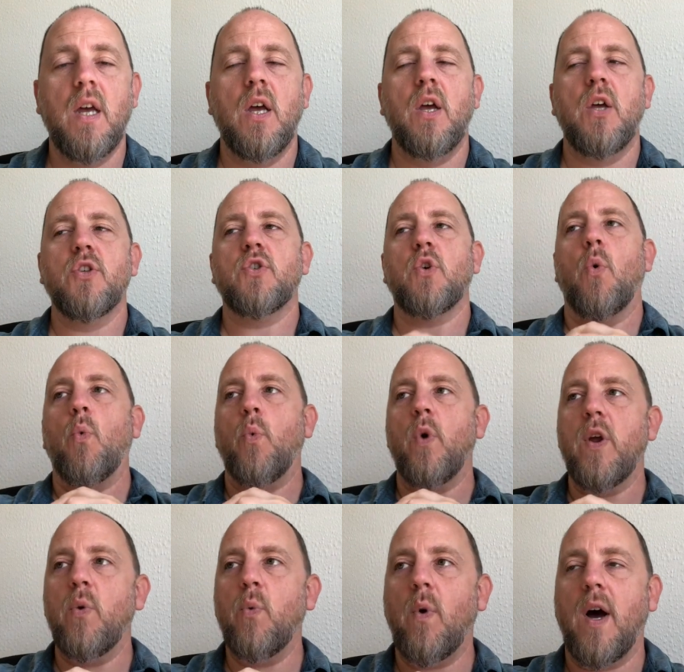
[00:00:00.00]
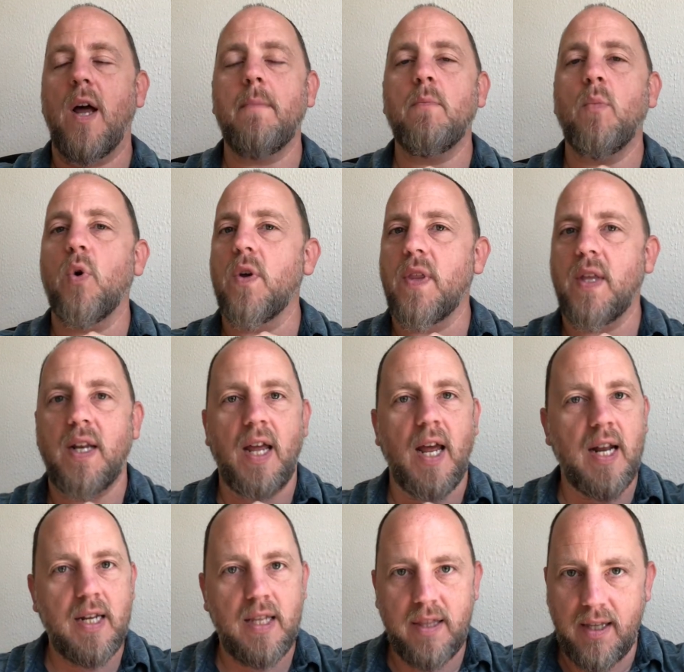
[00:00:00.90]
So we want more than
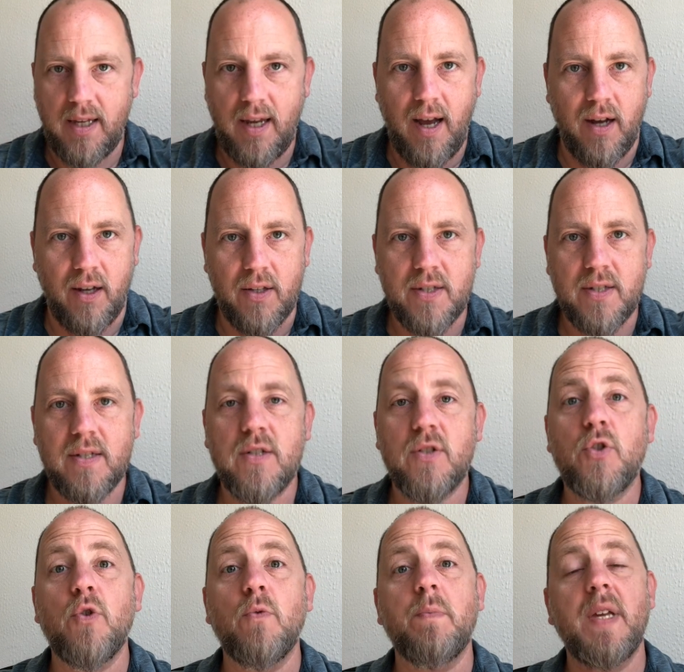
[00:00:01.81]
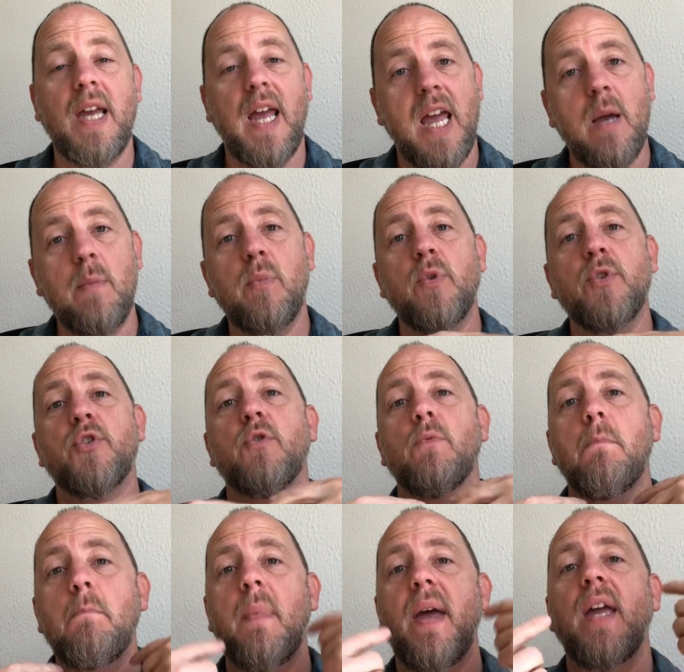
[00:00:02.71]
anything else to be able to
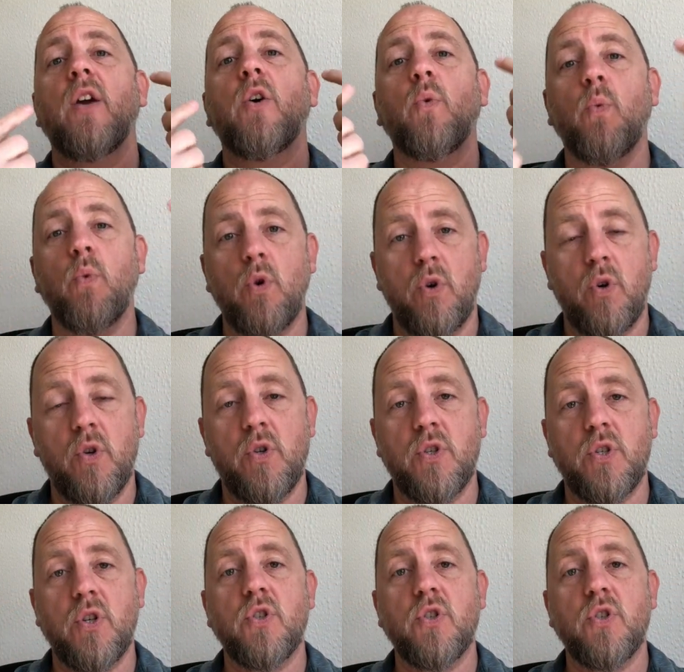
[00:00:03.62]
make words